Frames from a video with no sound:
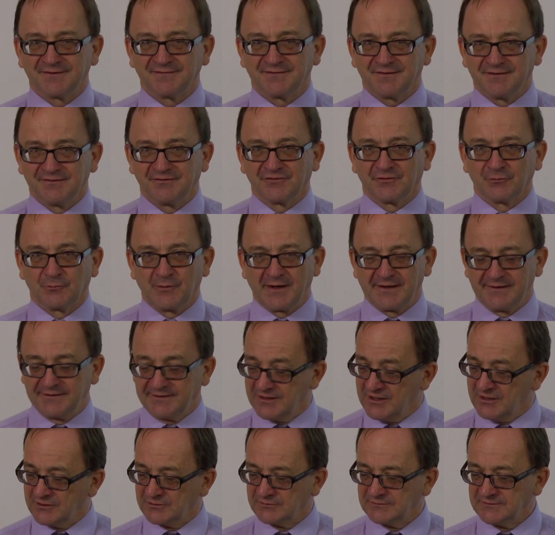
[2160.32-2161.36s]
it is the way to
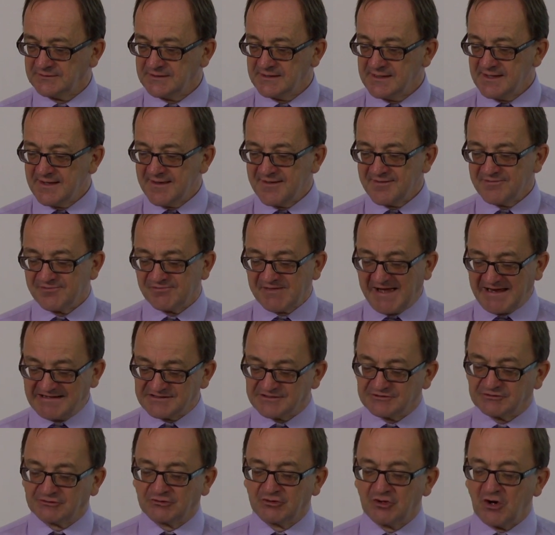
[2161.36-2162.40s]
go.
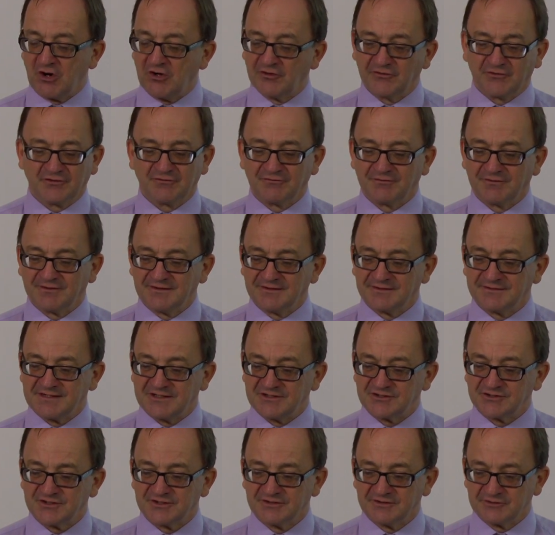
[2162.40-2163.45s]
That's not the
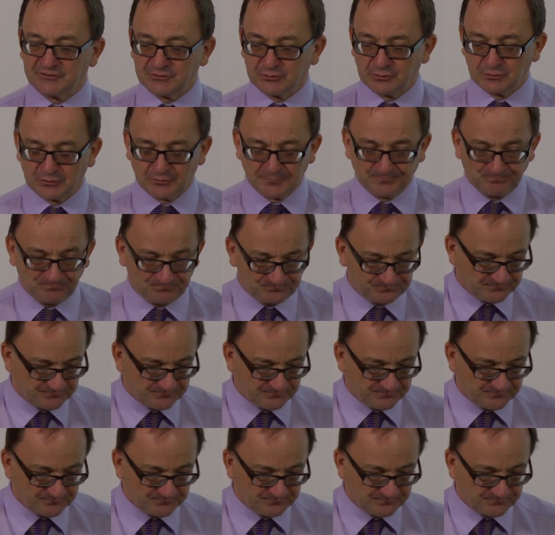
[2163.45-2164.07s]
intention at all.